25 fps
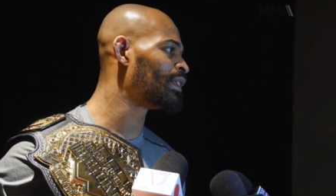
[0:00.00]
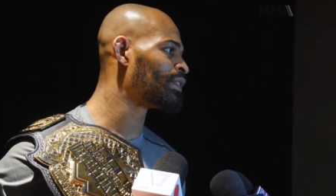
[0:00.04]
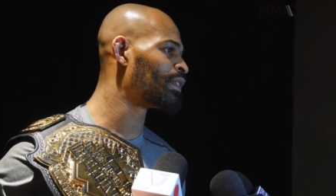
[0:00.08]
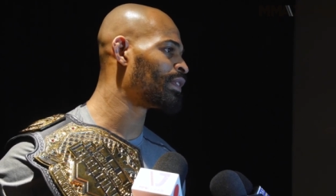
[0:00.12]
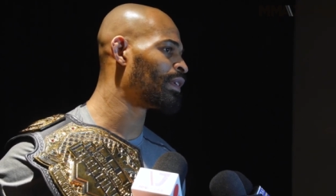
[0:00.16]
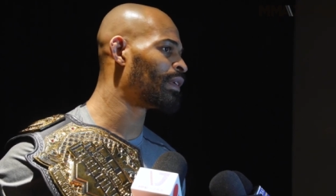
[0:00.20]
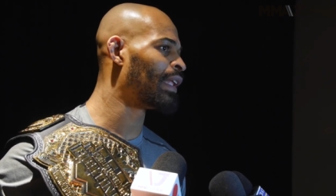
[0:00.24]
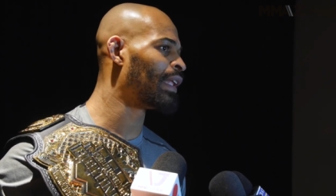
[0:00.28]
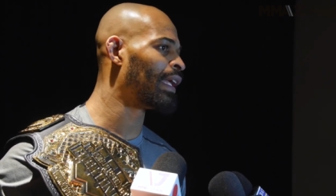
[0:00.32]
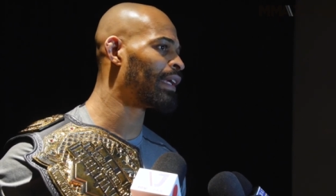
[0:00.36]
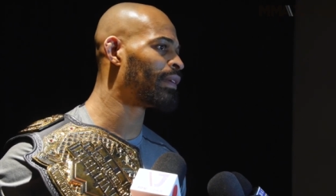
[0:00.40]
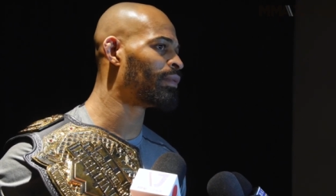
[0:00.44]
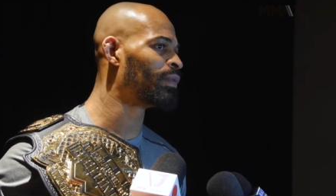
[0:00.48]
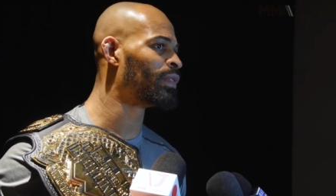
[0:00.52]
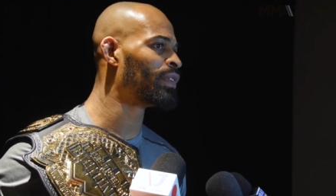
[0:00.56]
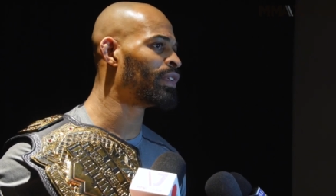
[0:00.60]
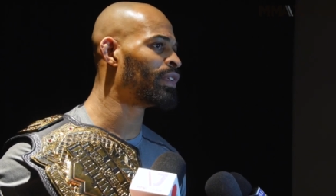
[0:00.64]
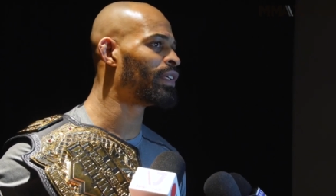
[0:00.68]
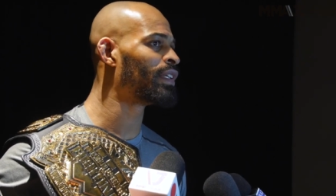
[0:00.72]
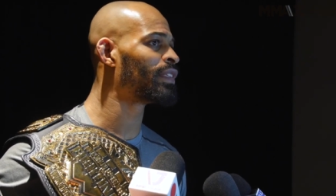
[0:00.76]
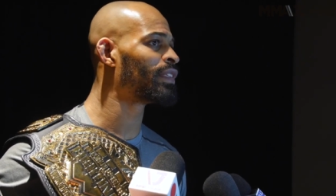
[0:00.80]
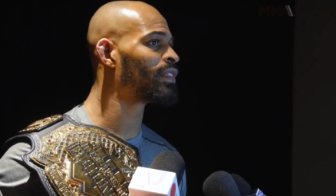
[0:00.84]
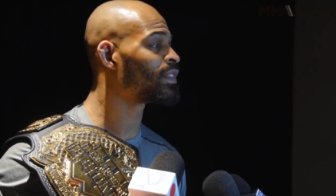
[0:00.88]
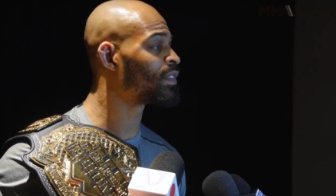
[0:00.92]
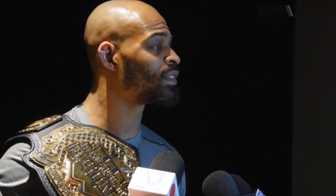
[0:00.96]
So like when you
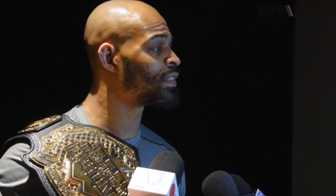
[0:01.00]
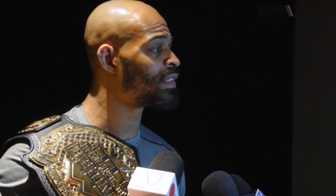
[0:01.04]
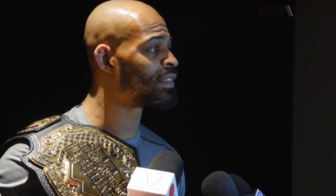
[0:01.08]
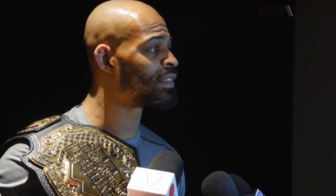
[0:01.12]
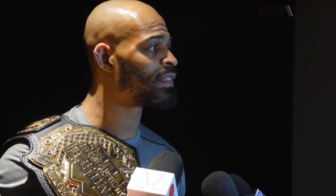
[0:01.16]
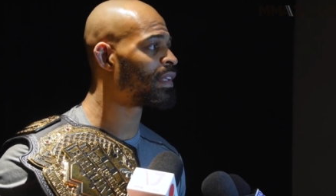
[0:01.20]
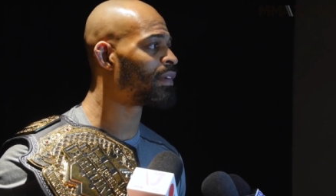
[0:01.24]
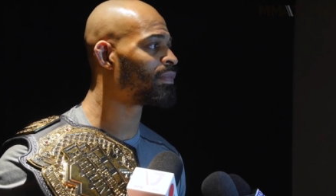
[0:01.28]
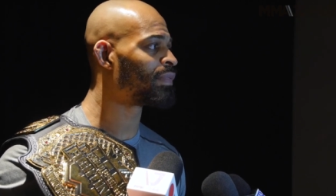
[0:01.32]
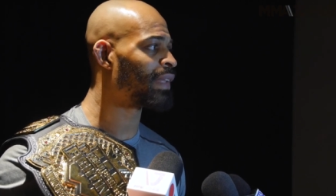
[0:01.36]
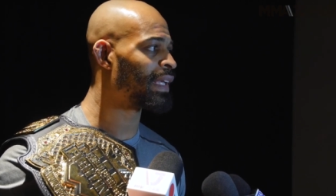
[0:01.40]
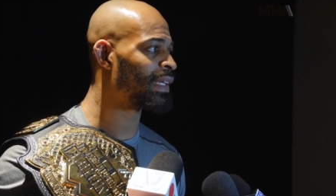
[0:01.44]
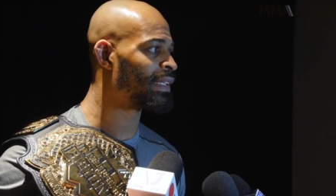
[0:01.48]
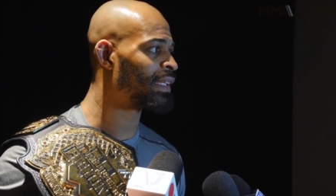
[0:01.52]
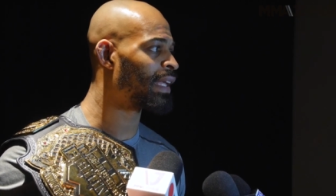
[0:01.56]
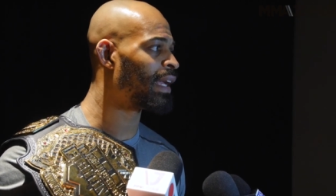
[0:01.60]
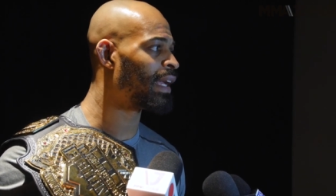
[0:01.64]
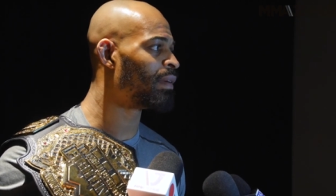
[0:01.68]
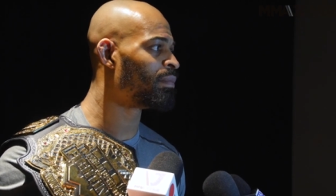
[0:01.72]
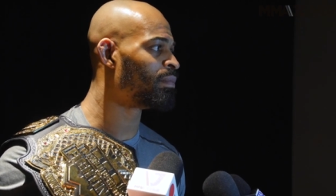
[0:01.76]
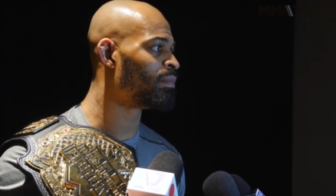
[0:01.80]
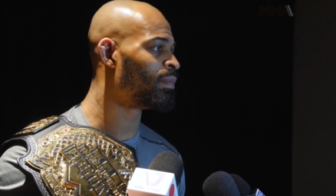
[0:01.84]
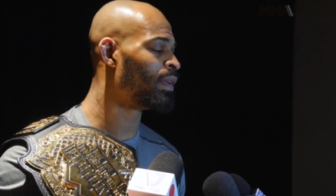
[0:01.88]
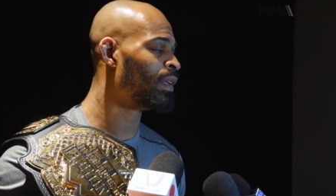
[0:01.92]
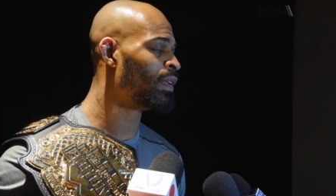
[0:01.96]
get to see stuff like
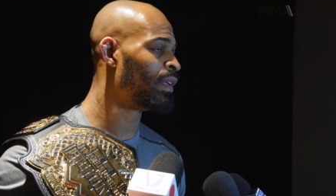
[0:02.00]
that,